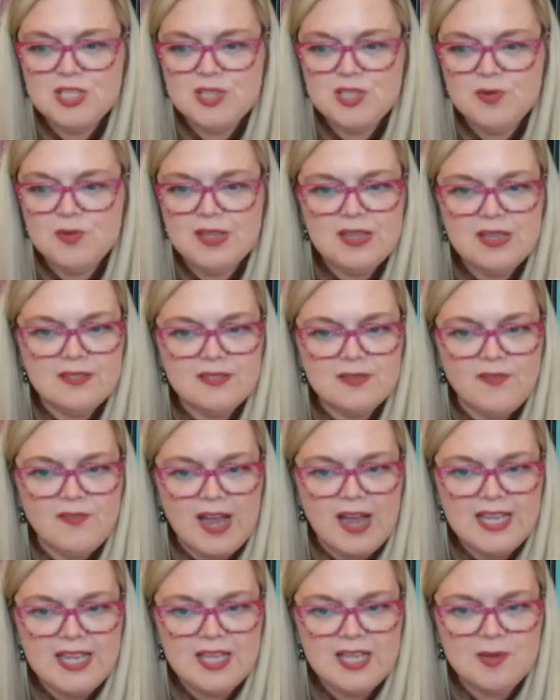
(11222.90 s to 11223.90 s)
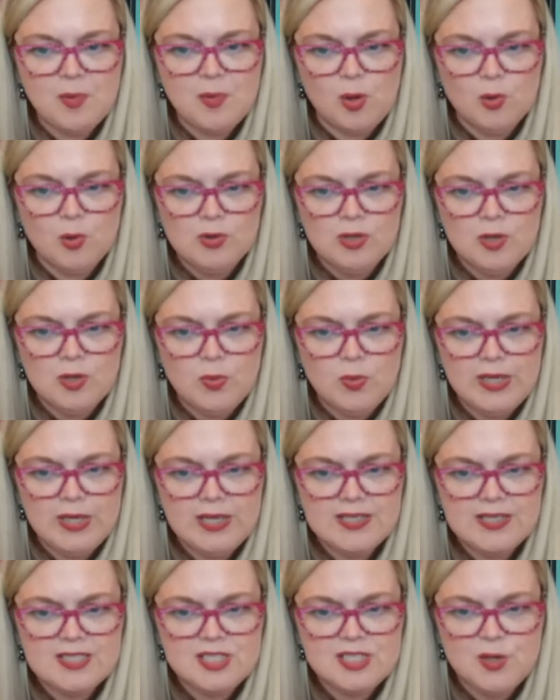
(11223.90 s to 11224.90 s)
the Viking Bowl real quick
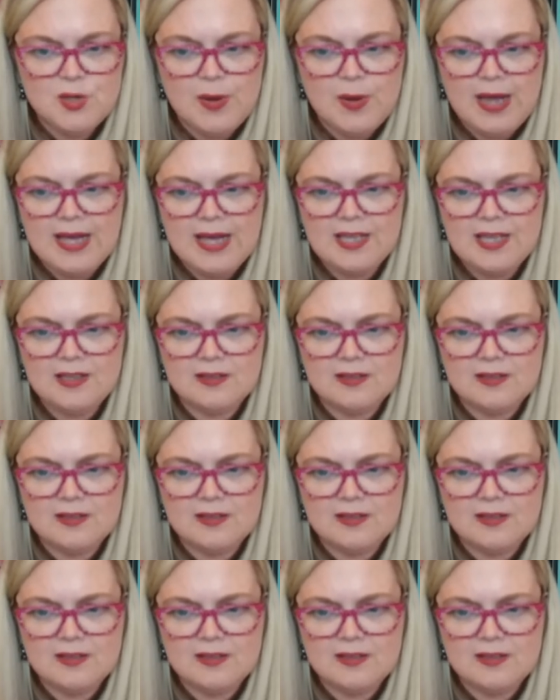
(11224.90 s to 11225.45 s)
since you had it?